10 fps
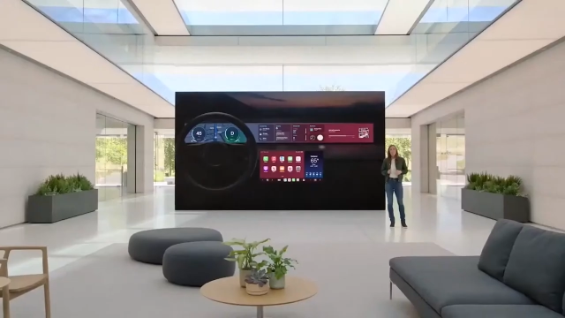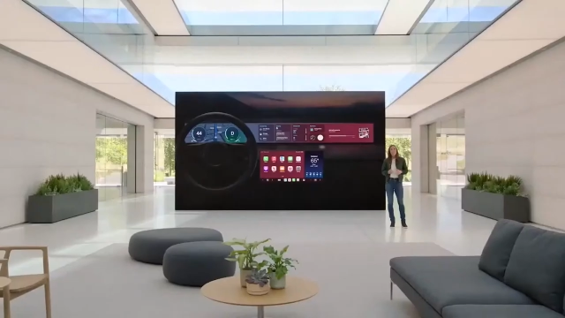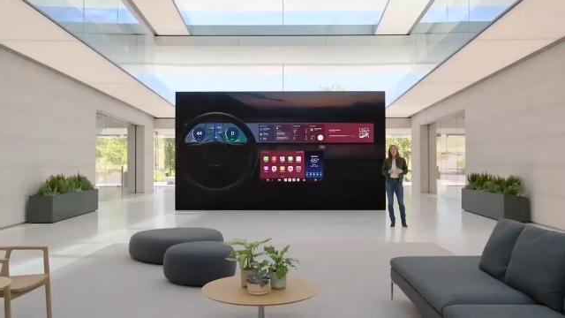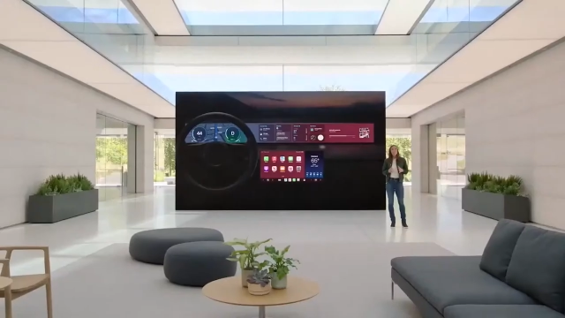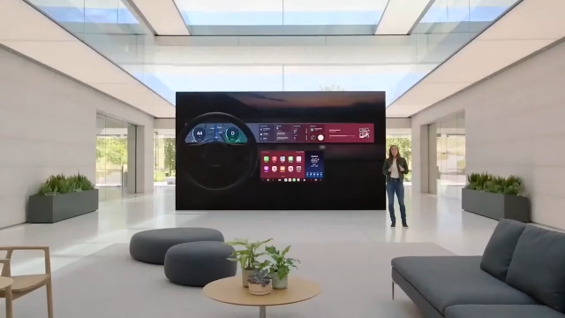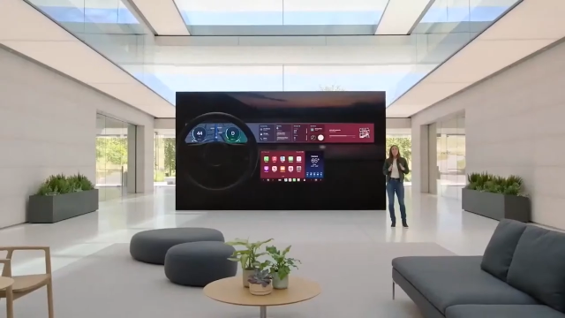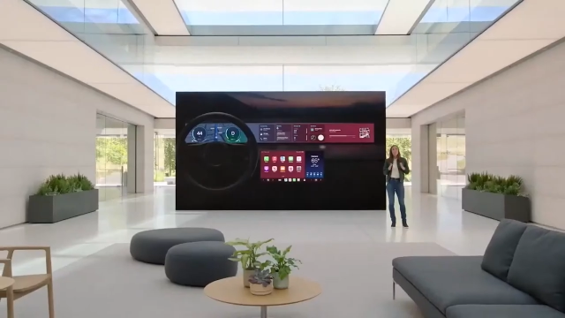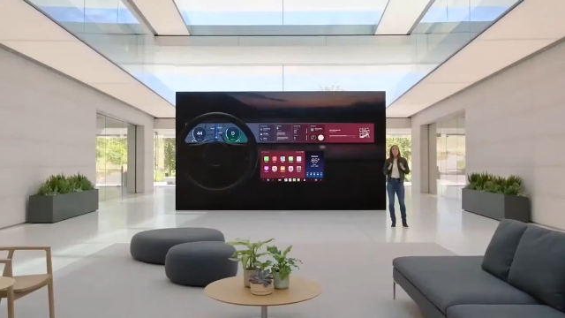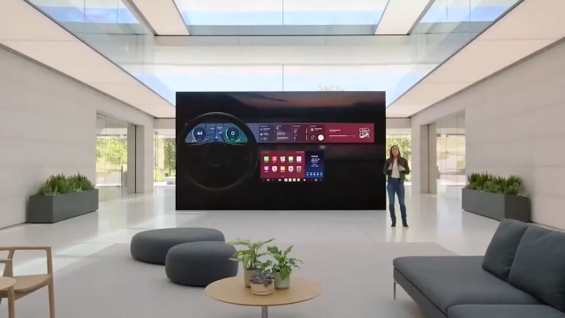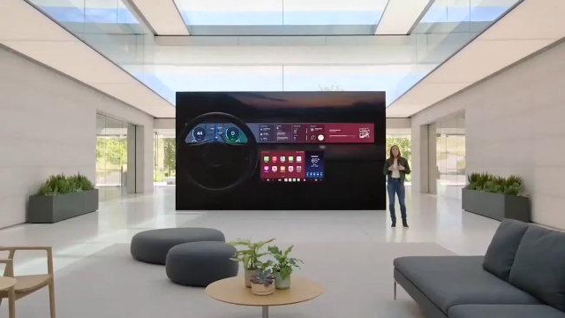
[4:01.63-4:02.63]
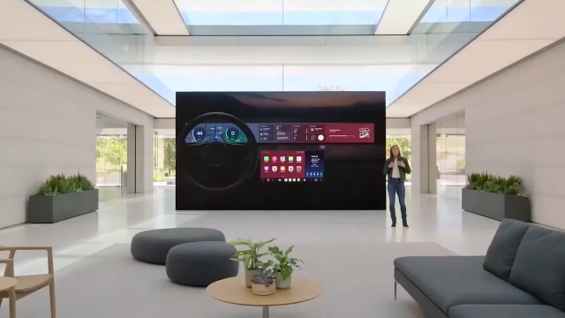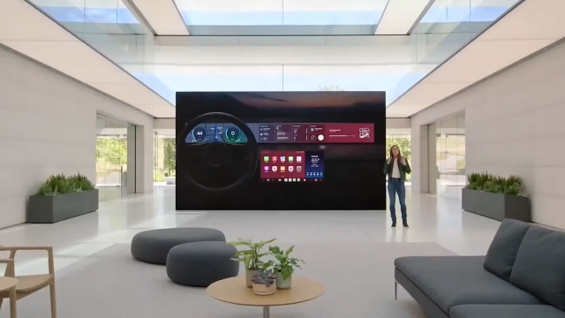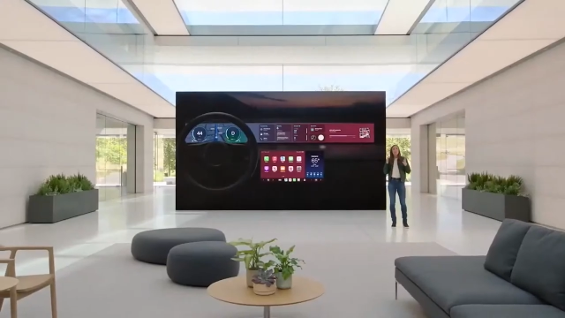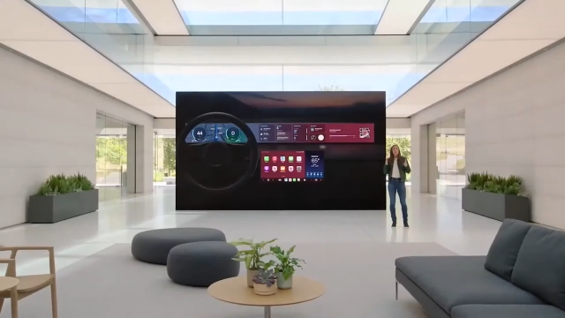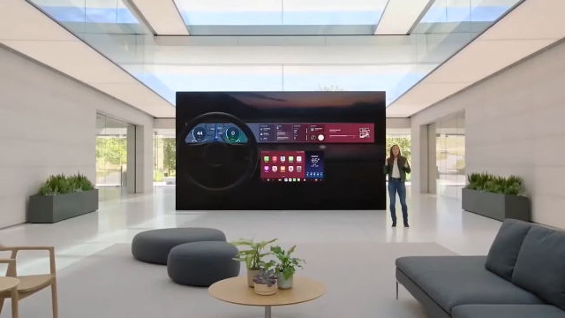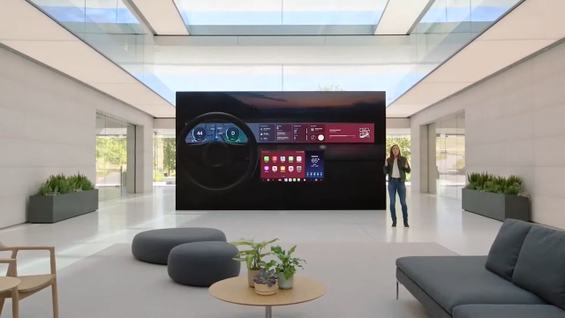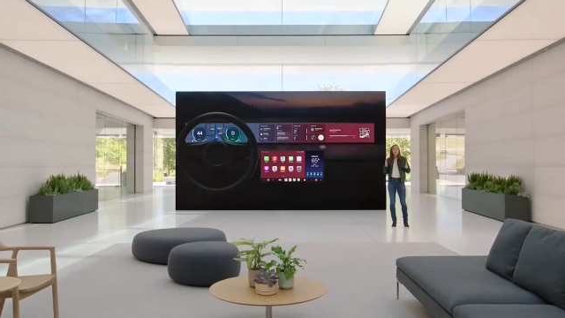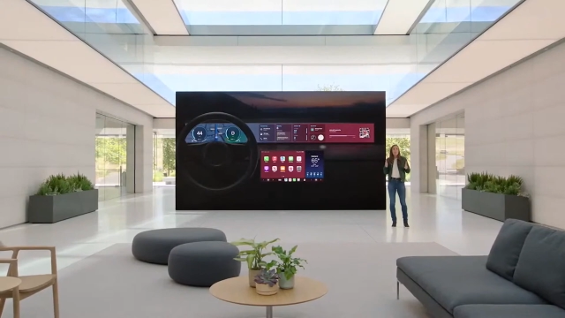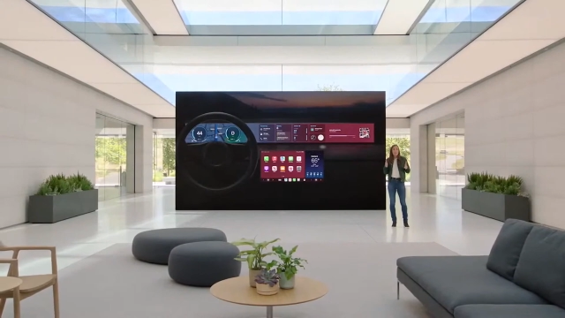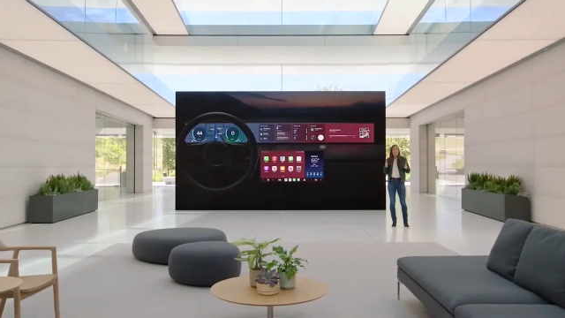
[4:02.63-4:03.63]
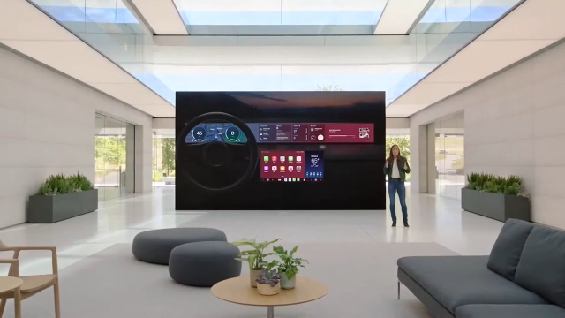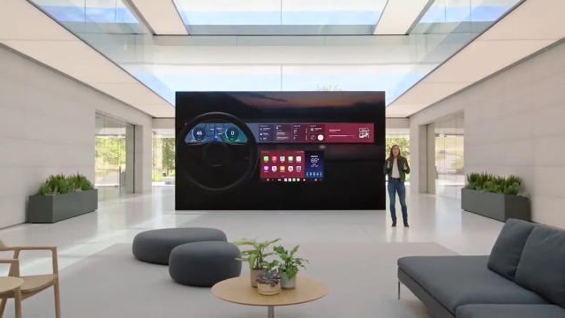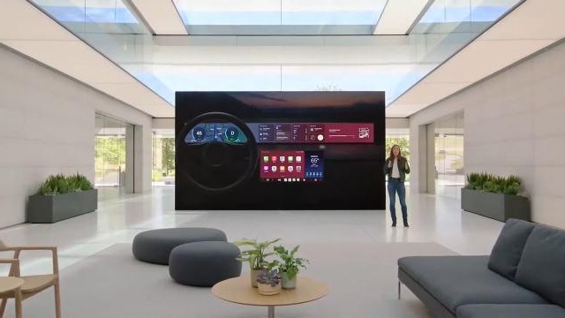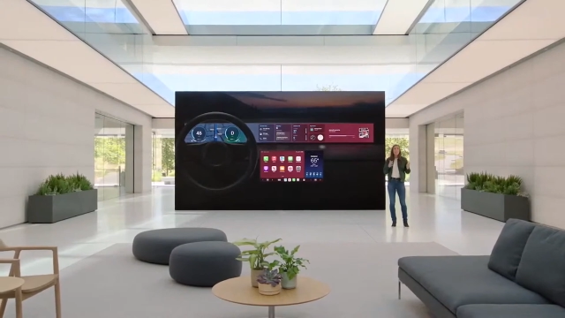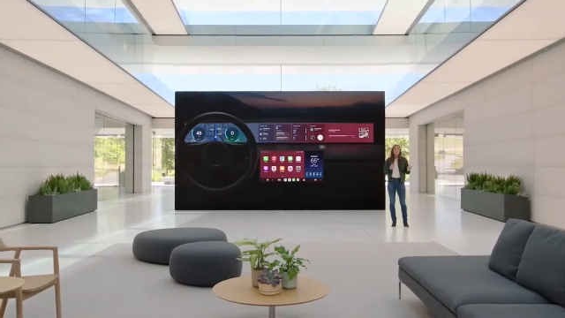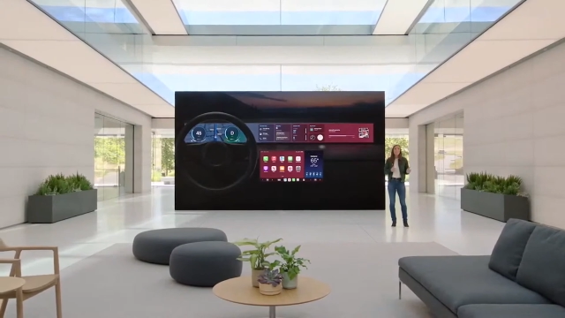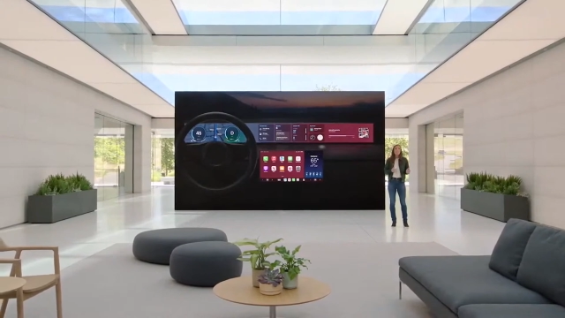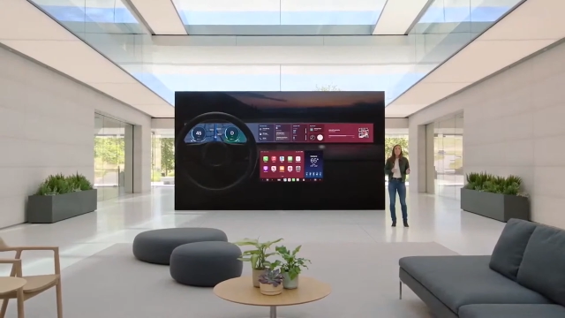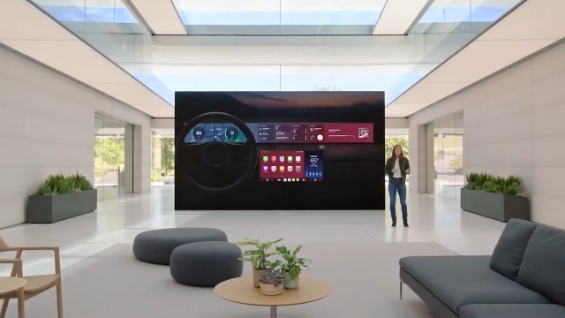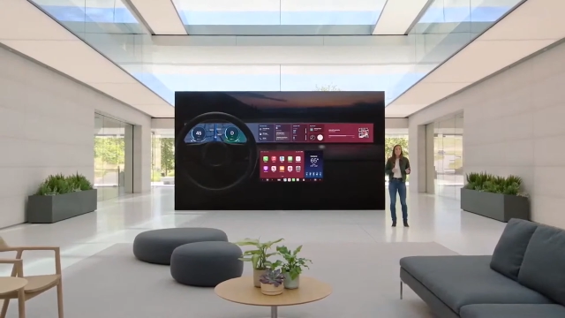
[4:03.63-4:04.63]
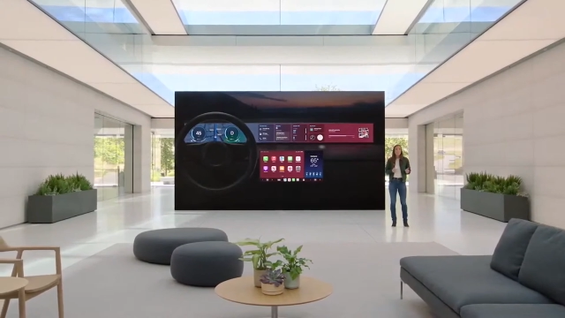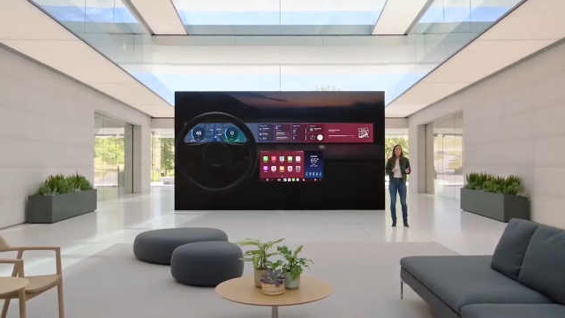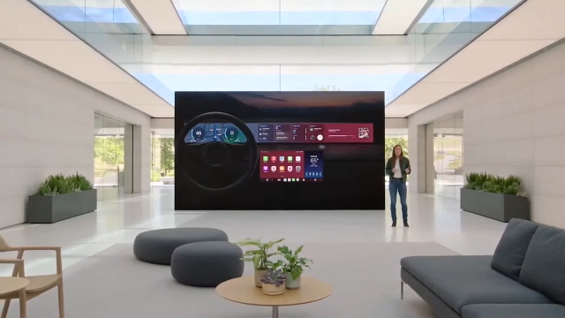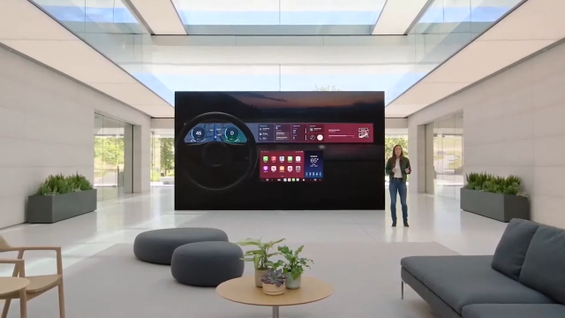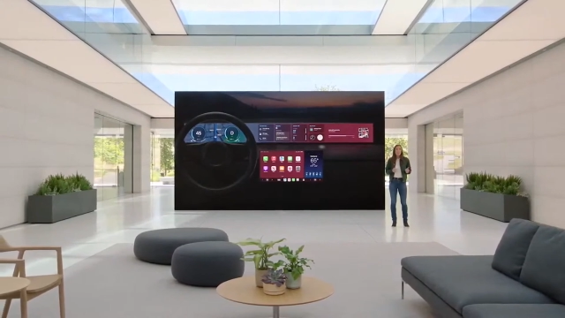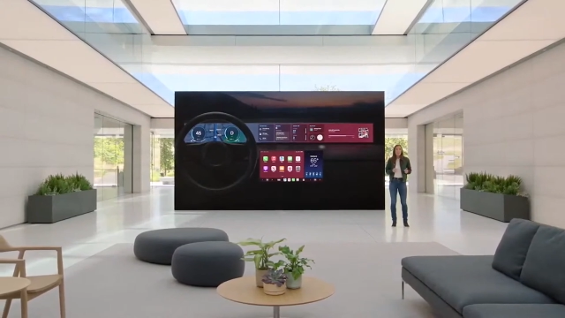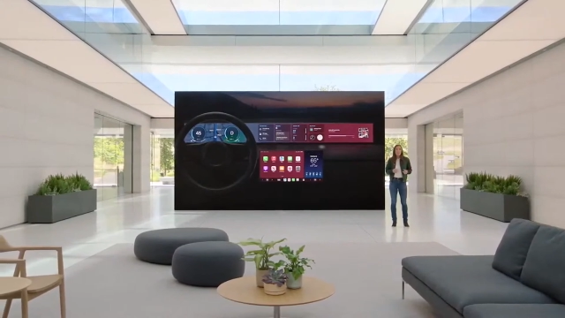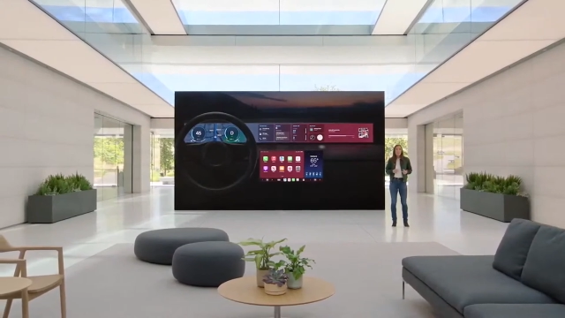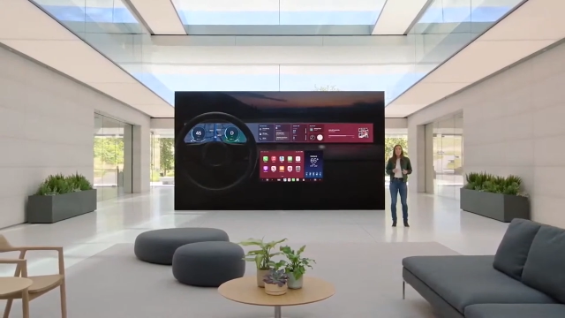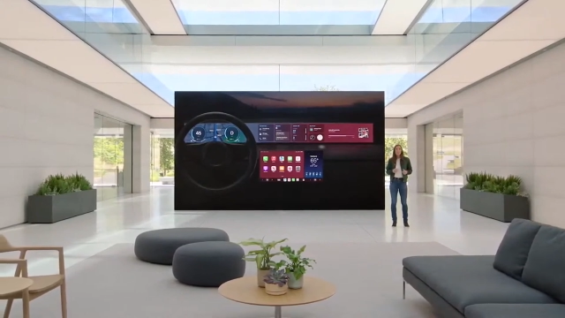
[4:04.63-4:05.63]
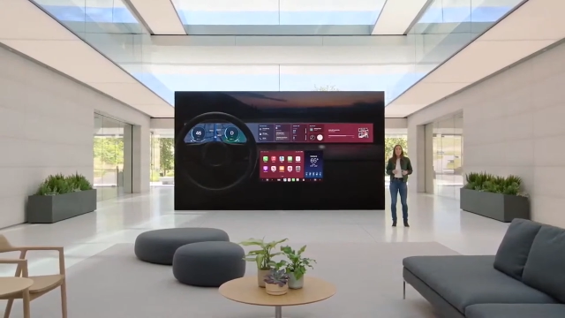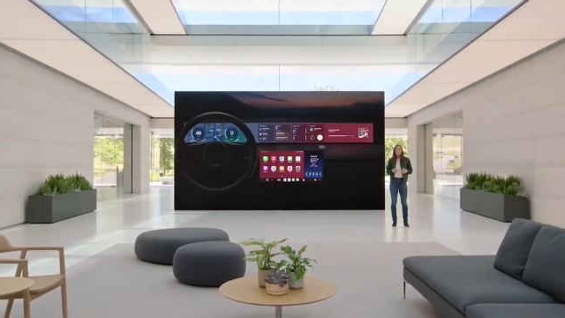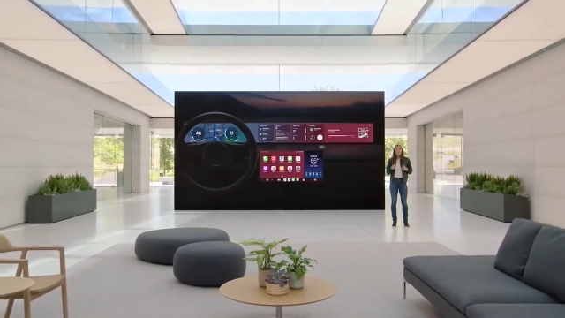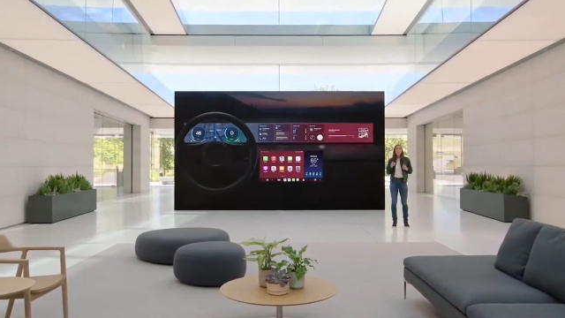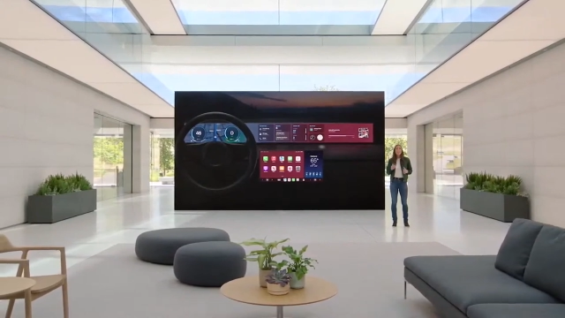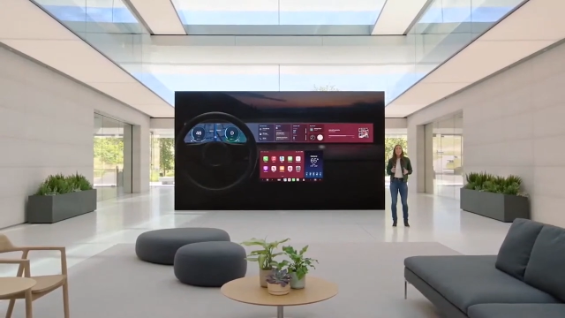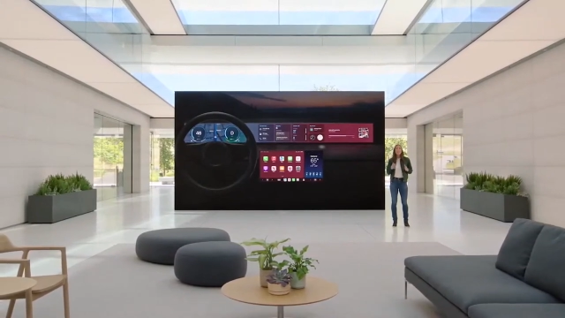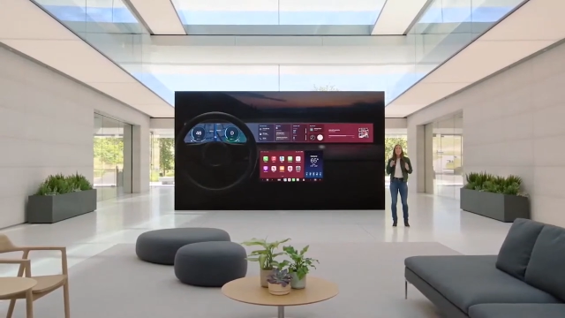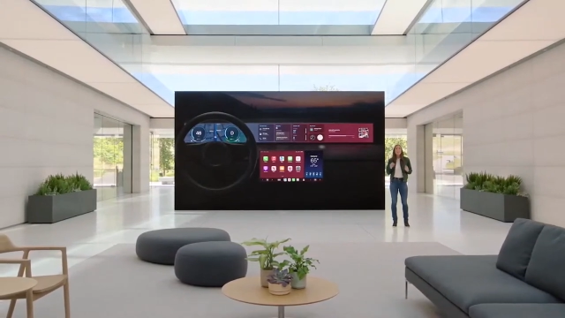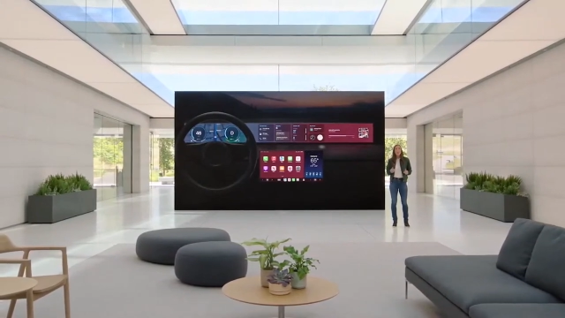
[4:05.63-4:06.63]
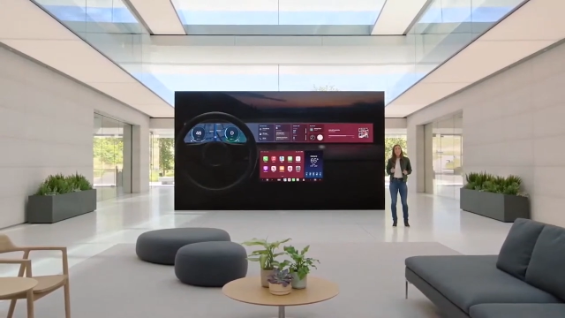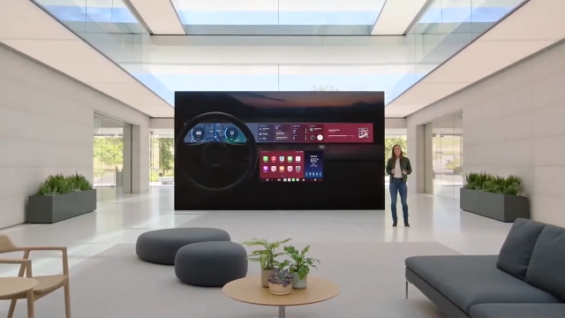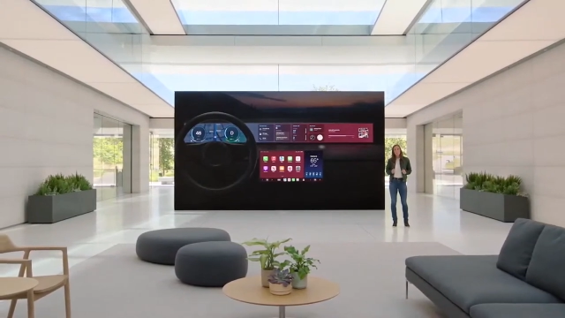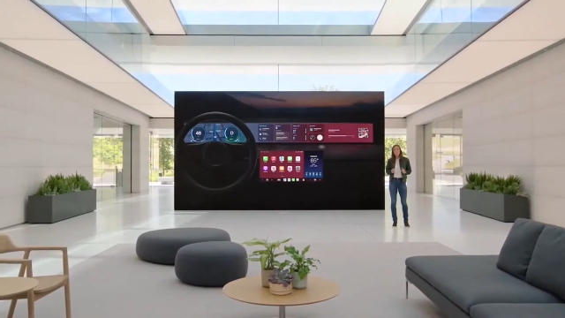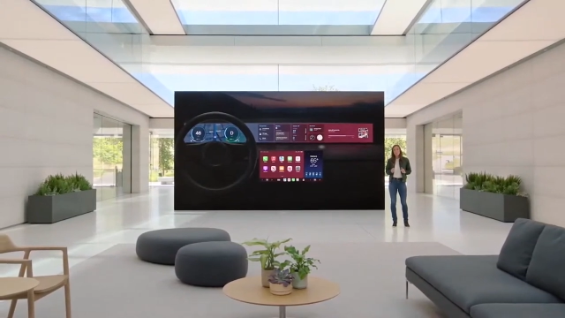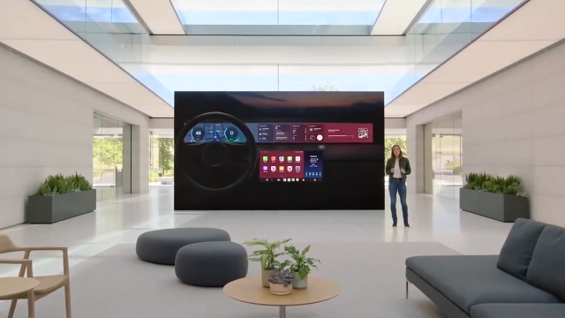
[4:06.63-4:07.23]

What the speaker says: No face is visible, so there are no lips to read.